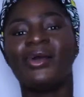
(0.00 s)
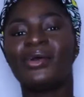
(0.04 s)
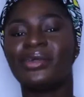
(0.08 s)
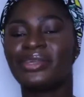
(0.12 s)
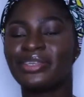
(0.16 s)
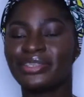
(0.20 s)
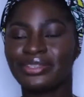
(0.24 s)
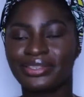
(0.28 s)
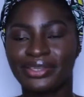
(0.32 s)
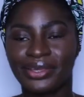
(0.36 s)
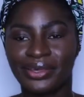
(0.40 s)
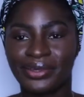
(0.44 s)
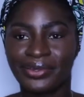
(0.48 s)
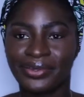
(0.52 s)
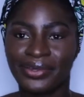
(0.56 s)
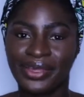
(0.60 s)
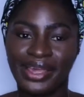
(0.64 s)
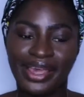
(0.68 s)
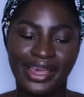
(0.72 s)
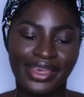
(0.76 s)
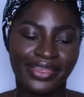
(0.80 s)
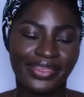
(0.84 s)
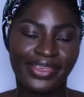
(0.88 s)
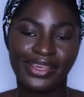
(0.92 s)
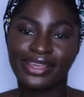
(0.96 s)
So
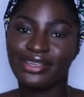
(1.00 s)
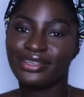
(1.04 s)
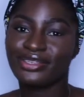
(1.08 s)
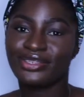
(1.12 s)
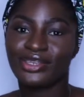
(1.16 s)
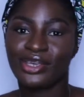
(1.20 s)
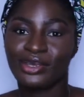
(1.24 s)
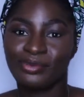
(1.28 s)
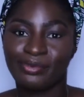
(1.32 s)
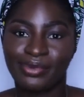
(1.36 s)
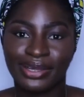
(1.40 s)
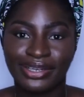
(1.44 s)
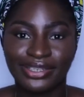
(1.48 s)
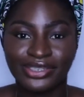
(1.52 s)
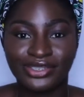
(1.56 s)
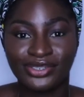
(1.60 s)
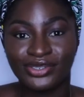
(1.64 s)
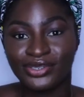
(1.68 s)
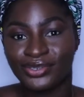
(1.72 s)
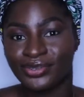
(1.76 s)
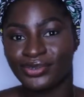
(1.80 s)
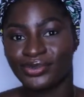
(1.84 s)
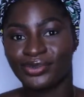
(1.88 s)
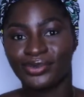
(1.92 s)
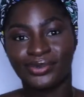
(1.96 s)
thank you so much
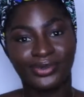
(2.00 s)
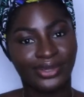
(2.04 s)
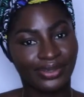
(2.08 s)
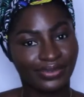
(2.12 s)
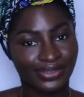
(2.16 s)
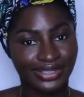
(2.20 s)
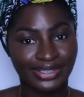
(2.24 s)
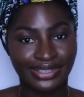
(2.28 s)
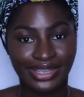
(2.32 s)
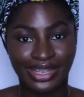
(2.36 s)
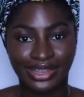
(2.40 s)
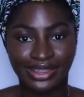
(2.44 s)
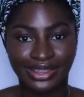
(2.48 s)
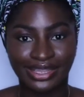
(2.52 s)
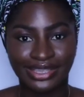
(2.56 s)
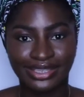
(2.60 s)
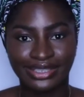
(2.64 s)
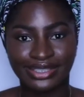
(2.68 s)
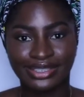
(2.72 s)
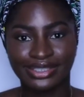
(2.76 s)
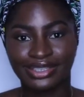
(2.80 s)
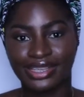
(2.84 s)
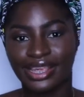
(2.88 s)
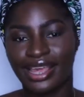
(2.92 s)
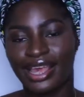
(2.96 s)
to whoever sent
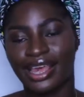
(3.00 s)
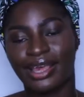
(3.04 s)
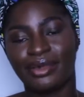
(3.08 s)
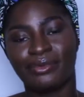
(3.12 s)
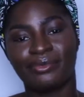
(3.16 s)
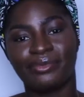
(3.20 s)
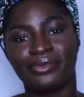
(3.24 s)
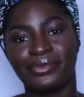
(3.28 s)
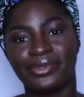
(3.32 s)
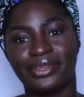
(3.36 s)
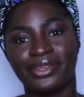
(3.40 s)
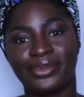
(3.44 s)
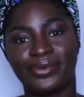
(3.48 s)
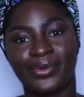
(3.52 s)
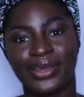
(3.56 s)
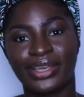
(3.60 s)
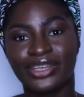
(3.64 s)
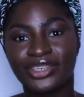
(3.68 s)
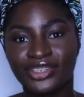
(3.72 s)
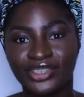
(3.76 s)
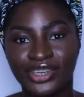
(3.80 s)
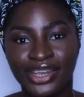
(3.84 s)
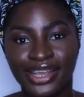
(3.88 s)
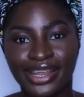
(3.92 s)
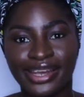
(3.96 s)
this
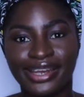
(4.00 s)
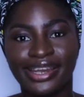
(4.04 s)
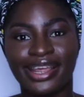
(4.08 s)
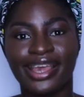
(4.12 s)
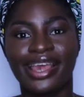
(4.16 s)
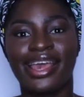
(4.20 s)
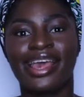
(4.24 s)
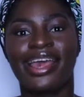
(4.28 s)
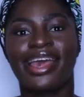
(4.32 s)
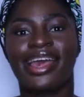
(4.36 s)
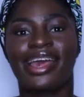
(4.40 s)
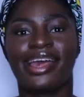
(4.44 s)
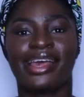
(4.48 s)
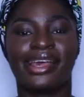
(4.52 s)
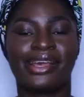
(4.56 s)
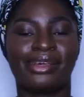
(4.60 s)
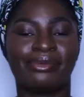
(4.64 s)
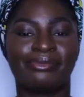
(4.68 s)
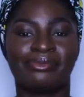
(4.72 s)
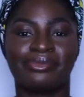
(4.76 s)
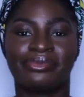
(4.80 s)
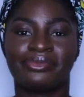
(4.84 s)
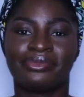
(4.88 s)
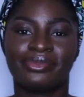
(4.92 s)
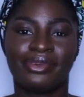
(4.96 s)
question.
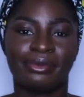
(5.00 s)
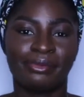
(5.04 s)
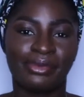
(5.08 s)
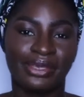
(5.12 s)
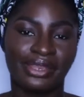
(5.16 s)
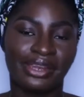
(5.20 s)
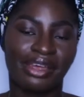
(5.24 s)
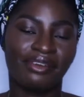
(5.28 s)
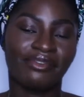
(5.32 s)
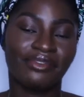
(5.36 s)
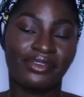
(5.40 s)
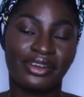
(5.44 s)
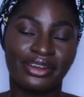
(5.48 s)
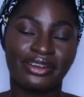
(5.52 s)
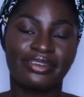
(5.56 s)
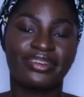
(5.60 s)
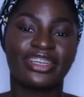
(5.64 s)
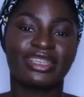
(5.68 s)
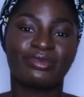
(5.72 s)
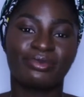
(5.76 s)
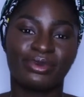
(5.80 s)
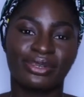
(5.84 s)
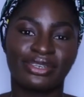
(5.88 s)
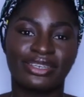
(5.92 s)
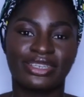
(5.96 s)
I mean, I've already
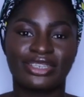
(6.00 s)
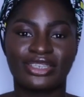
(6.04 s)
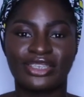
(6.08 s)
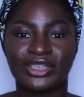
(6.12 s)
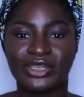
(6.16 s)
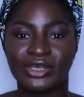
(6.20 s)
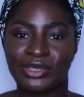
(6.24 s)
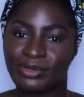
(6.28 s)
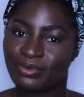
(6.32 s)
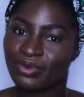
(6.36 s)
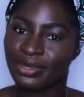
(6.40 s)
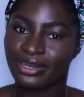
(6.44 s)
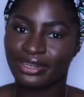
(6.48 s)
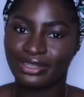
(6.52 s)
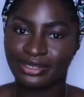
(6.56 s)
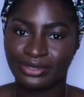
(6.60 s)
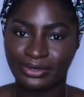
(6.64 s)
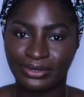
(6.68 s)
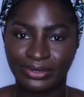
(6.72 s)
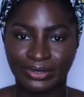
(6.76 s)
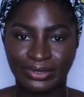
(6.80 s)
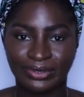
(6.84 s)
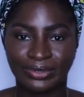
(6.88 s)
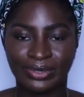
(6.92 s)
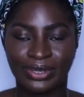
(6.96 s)
responded to you, but it's
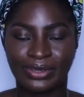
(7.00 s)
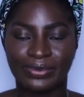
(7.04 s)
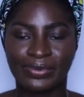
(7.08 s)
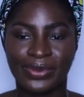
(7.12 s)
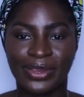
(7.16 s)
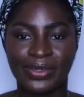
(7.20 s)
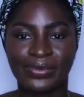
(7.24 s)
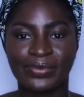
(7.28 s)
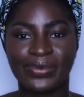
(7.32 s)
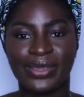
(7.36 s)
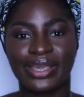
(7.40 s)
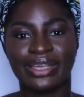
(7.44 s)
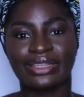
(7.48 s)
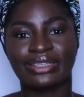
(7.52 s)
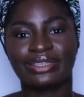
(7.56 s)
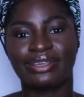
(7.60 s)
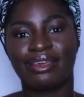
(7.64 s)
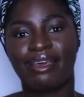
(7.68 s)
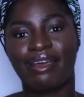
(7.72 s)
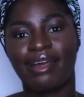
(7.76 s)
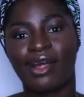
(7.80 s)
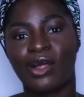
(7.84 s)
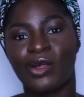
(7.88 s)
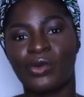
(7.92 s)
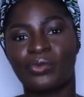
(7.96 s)
also a great way to
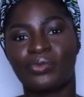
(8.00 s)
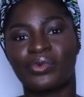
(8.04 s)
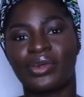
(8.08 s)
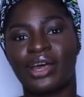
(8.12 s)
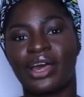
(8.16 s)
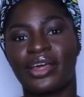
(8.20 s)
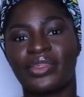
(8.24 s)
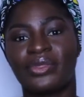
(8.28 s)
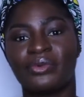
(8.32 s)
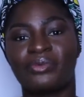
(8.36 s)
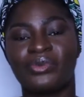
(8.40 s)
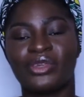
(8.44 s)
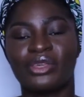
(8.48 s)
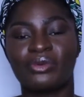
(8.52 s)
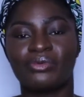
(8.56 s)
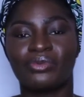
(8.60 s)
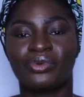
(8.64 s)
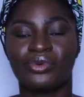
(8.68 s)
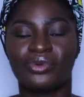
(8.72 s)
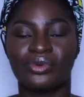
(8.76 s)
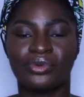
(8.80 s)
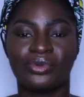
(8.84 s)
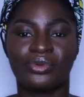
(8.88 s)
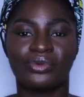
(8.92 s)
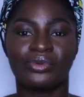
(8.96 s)
help other
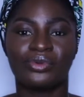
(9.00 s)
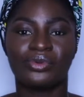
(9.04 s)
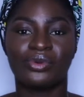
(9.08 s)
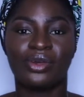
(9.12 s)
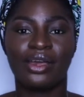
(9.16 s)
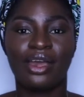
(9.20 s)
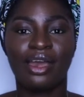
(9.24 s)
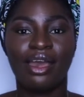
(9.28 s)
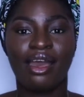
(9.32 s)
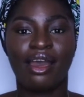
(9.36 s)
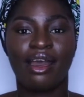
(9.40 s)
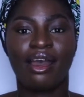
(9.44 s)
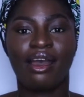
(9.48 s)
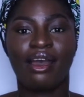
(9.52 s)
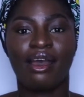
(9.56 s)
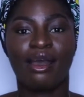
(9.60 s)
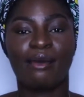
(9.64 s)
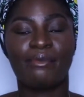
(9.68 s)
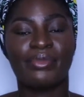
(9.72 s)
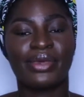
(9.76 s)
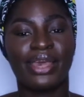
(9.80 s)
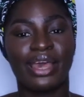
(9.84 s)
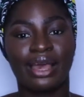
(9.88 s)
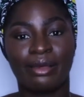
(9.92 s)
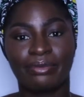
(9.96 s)
people who
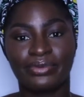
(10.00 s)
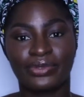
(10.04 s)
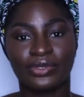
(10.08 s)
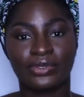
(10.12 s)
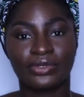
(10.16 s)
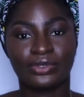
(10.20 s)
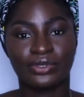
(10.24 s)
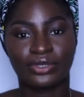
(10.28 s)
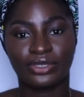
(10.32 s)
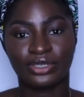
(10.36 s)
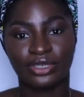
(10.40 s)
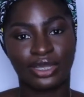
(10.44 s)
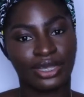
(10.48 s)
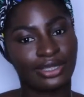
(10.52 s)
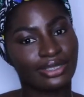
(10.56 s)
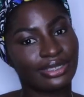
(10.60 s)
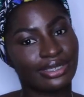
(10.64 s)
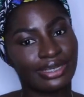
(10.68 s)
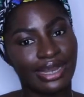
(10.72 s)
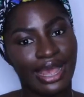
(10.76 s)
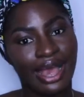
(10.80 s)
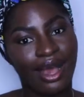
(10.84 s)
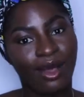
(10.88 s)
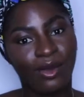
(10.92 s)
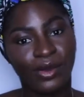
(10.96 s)
are perhaps also
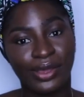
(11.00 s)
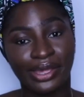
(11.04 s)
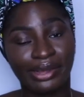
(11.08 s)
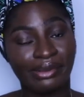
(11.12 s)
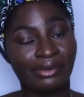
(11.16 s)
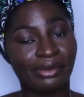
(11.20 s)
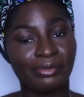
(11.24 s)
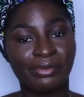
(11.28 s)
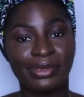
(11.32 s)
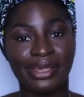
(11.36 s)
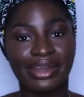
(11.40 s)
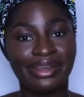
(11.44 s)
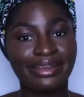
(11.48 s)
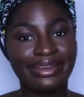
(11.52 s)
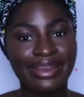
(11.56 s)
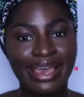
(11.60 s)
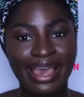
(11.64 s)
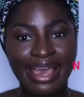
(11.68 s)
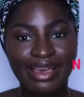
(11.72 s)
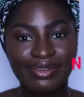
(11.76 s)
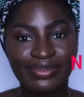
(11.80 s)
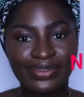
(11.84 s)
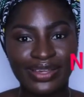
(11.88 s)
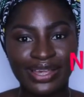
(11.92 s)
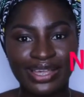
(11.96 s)
starting out and are a bit
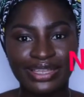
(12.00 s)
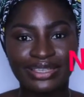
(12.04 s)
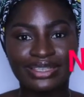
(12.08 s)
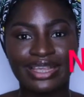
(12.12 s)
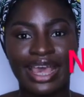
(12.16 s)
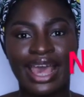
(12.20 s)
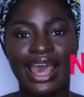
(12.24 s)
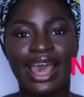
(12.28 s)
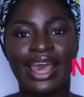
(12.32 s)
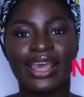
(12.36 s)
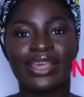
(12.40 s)
nervous.